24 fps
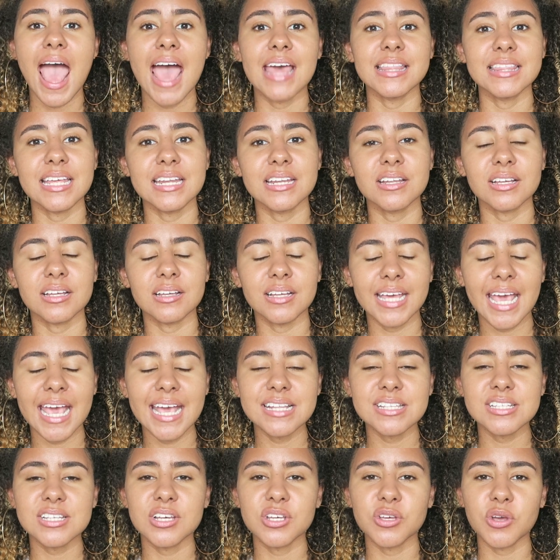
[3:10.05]
and then
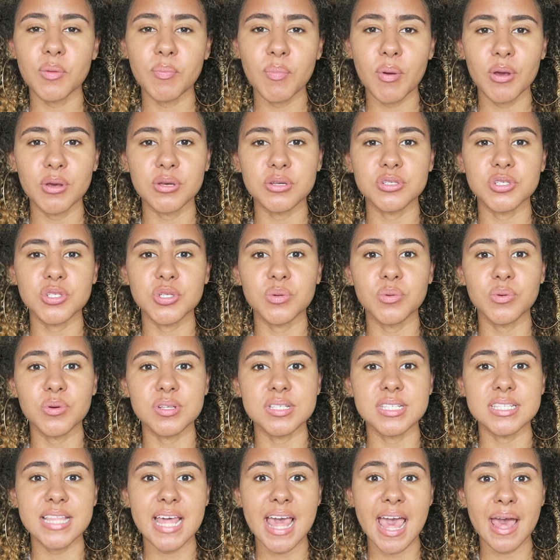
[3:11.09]
cater your posts
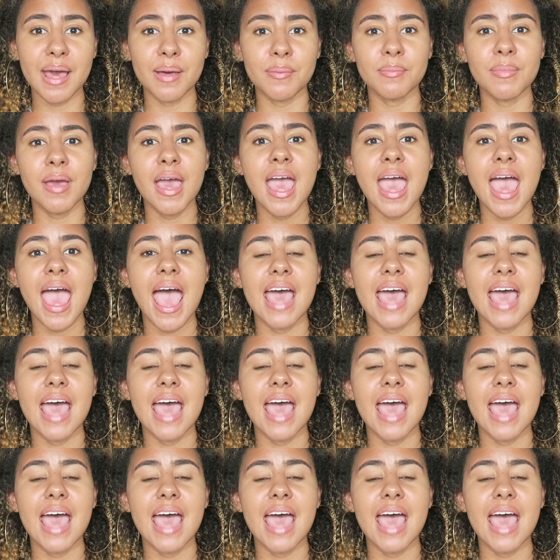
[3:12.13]
towards them.